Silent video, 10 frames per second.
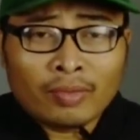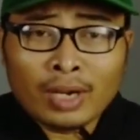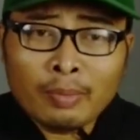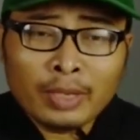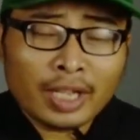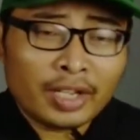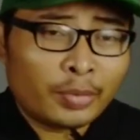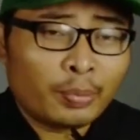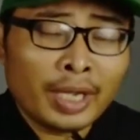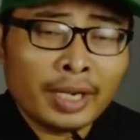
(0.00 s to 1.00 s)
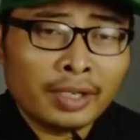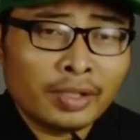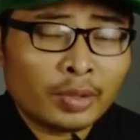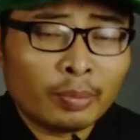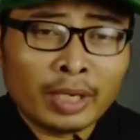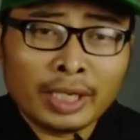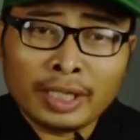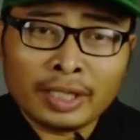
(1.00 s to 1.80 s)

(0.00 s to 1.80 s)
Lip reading: Fleming experienced many